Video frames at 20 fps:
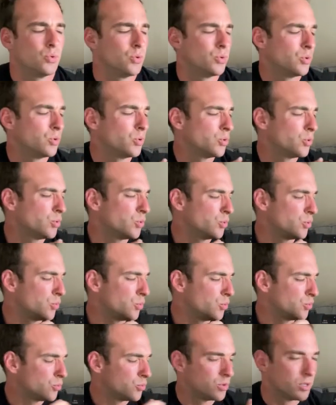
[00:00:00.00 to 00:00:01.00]

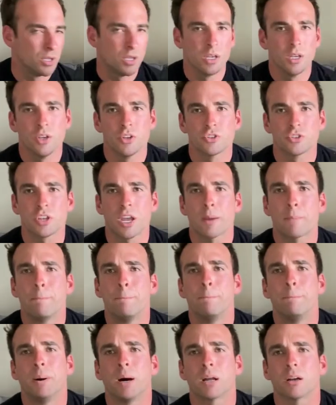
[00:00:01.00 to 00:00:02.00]
ooh, it's like
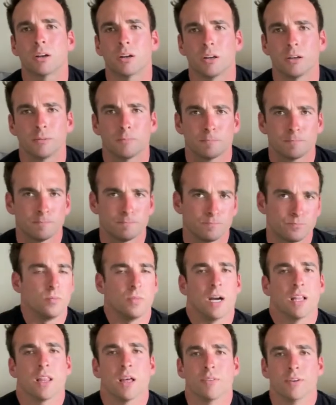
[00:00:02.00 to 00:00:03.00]
butter.
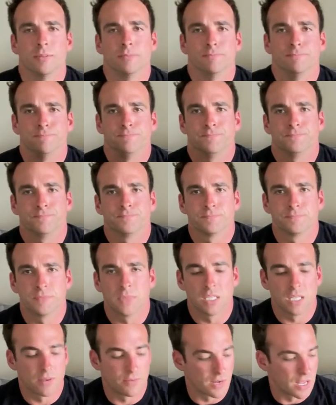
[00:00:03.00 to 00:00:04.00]
I love it.
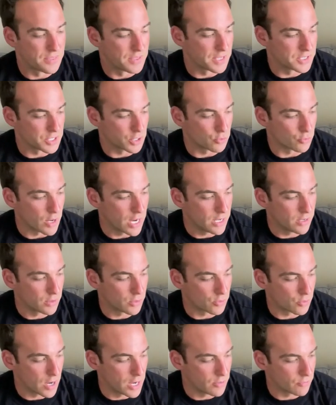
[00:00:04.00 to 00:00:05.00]
I love it. I think it's a great,
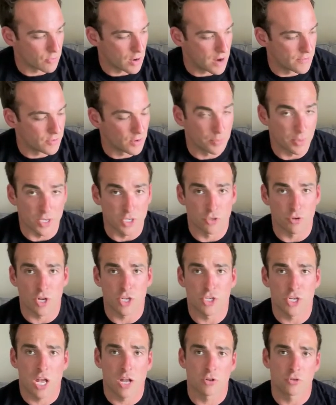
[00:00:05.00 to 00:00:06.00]
great rifle. I'm going to
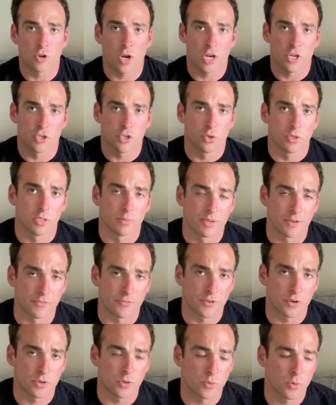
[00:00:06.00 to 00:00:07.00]
stretch it out, try to shoot a little bit
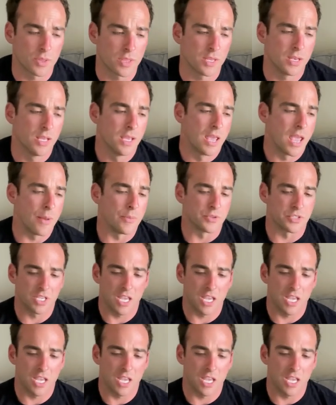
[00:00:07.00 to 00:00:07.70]
further with it, and we'll